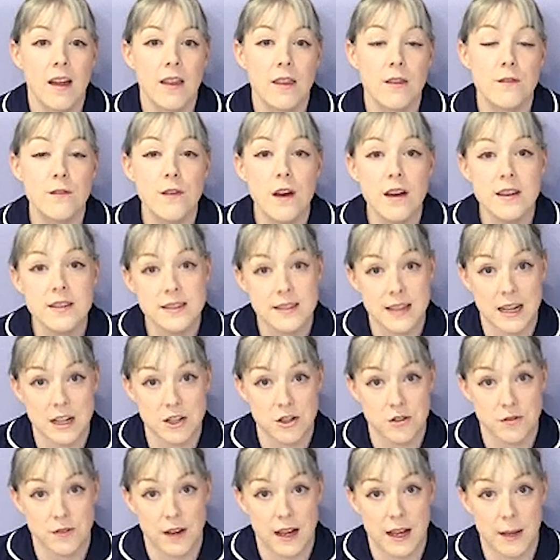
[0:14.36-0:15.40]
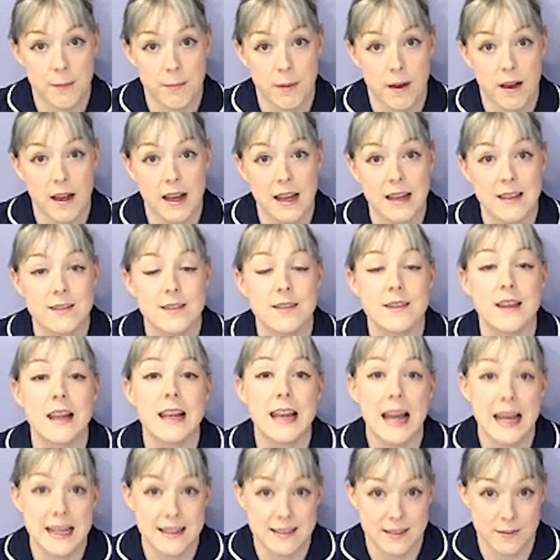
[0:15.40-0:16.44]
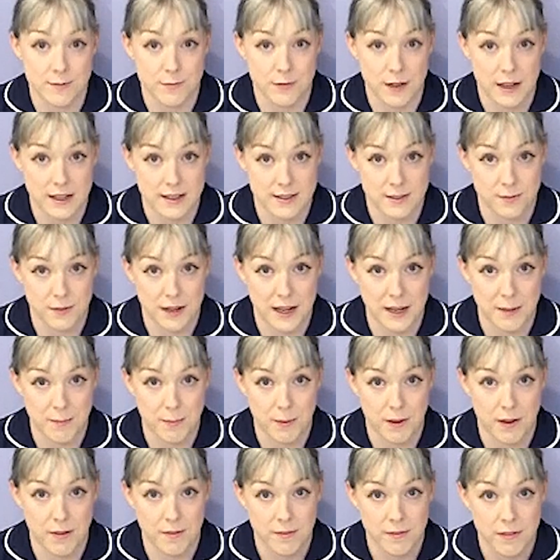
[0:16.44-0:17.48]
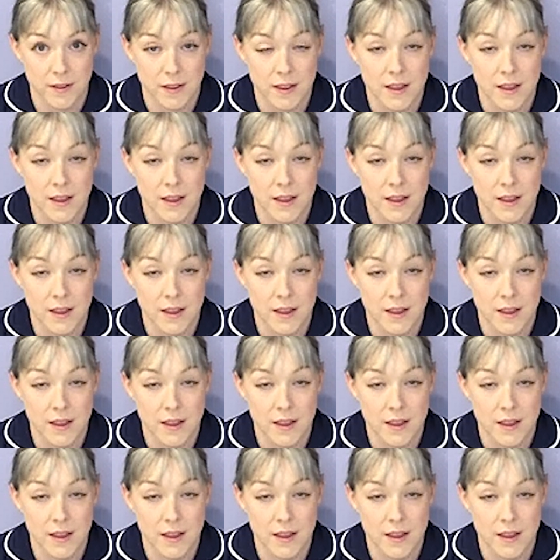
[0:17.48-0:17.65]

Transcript: The first stage of labour is the latent phase of labour.